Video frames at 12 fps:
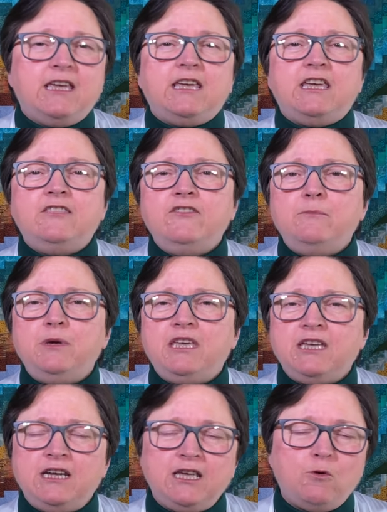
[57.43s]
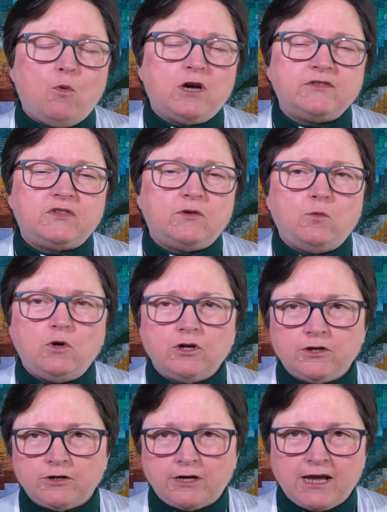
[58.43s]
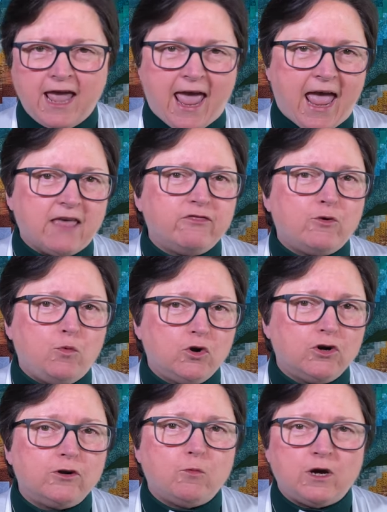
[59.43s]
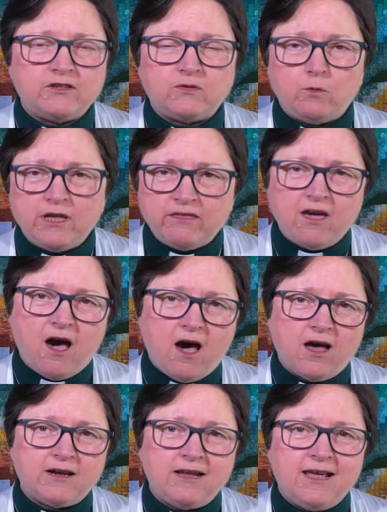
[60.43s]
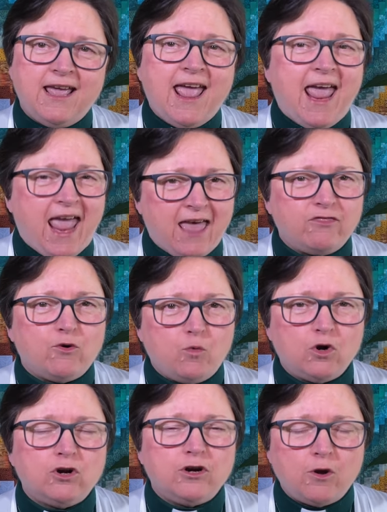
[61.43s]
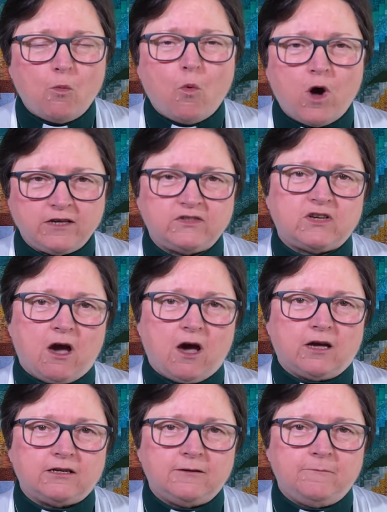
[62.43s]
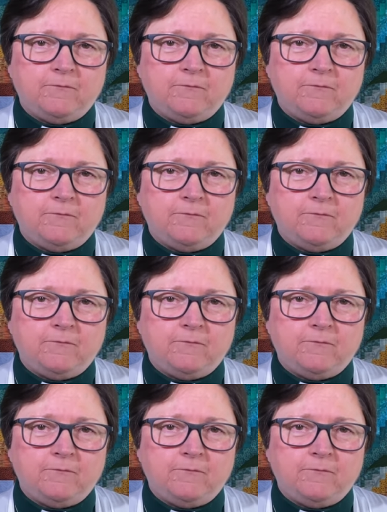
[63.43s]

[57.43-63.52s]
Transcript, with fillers: In the beginning was the Word, and the Word was with God, and the Word was God.